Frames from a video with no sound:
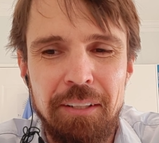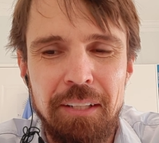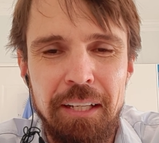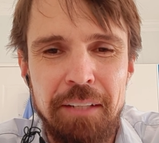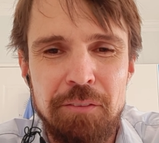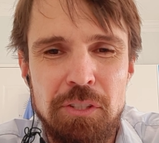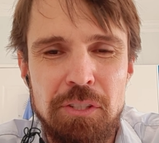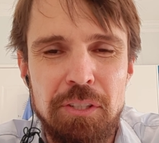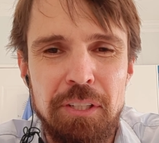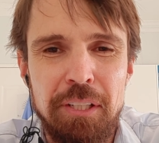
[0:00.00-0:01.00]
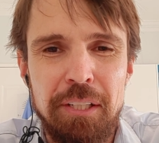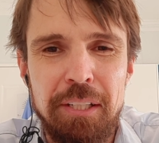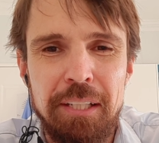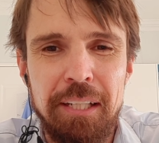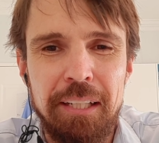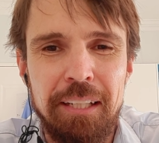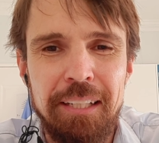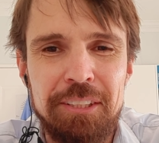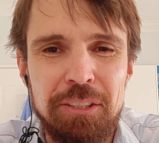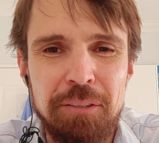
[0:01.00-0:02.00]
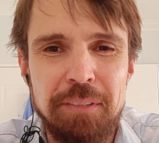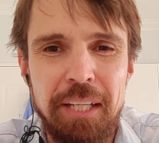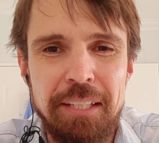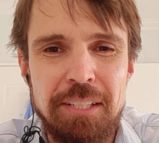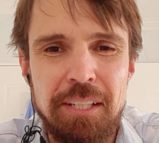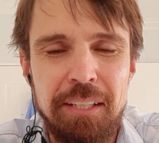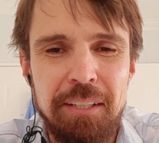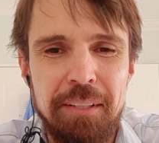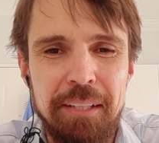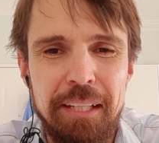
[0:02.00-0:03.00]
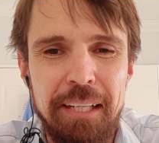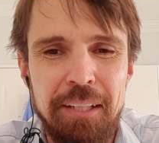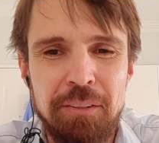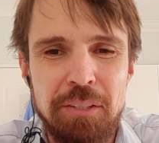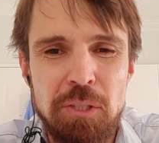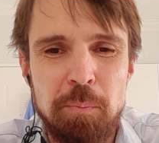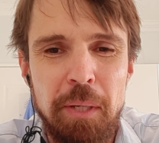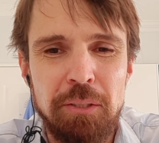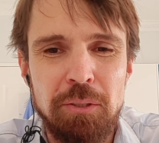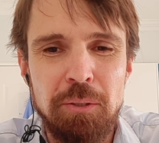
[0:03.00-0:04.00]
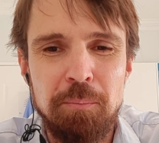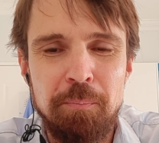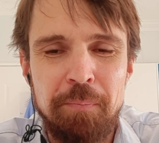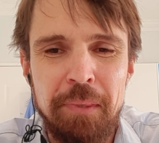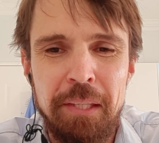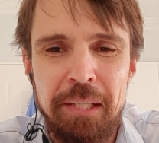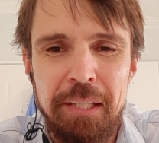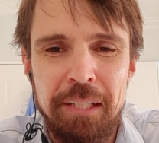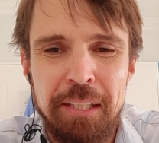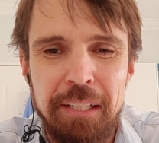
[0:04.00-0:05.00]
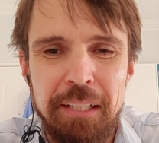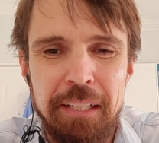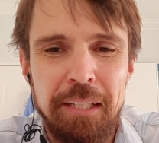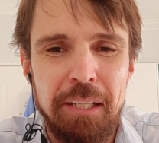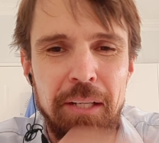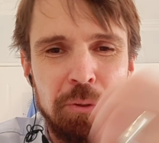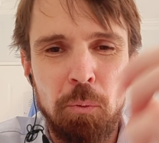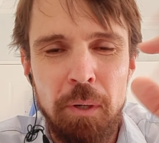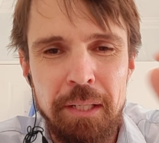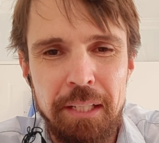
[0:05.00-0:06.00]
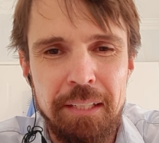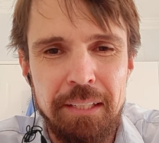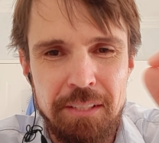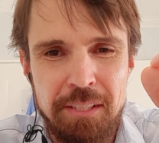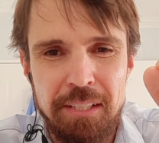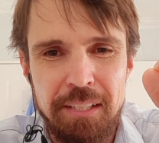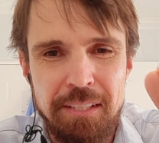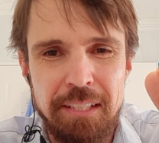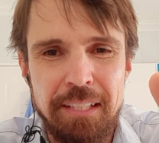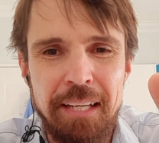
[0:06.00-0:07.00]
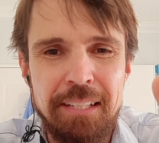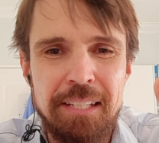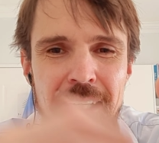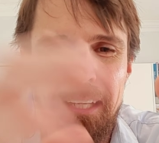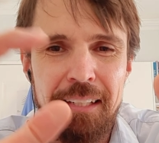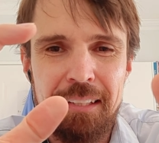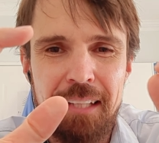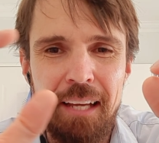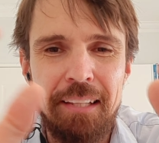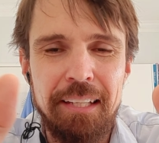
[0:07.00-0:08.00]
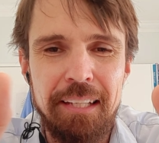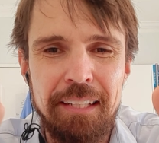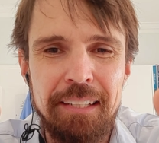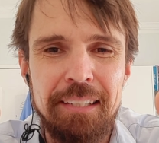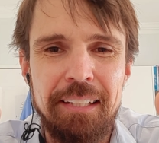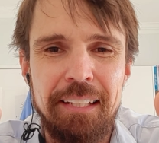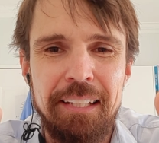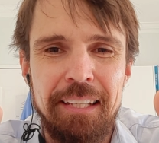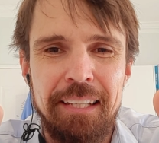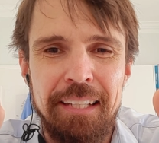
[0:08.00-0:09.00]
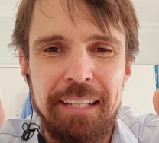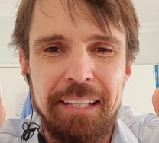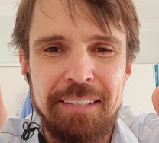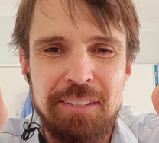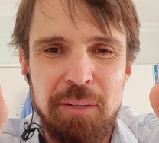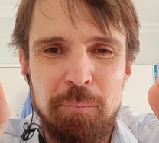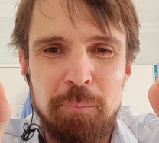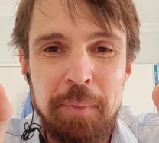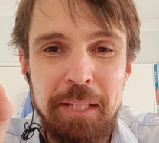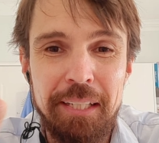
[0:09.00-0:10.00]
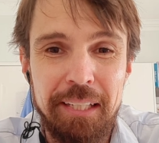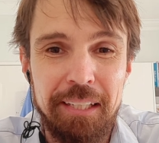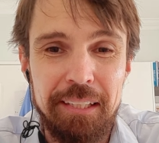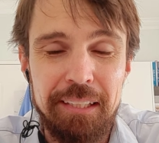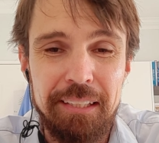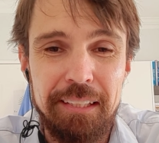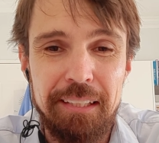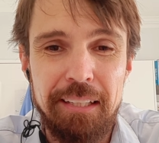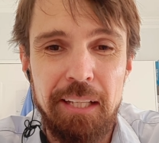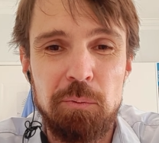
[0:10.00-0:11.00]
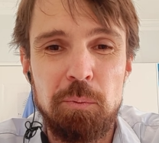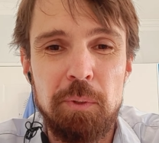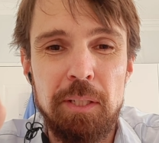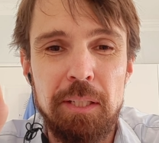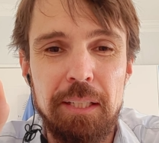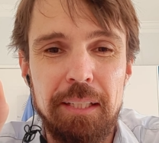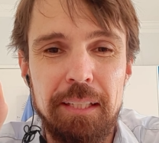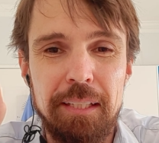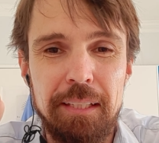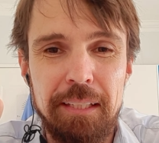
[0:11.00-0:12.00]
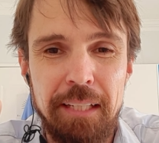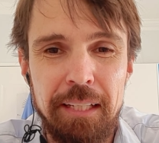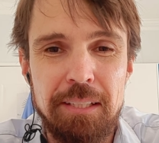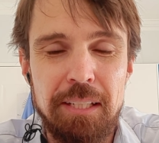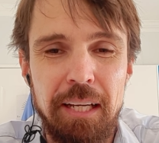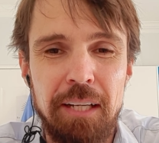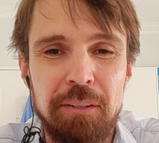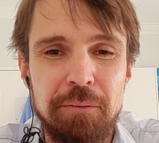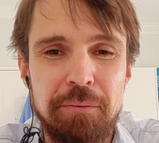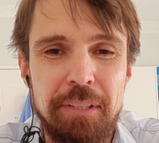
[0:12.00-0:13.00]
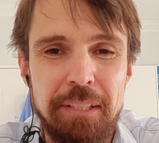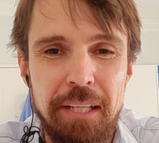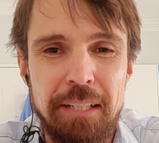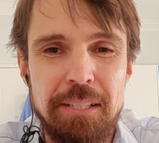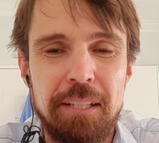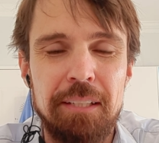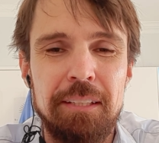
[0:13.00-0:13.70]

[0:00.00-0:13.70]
lives a collection of data, and on the spectrum, at the one end is the data, and at the other end is the meaning that we get out of the data.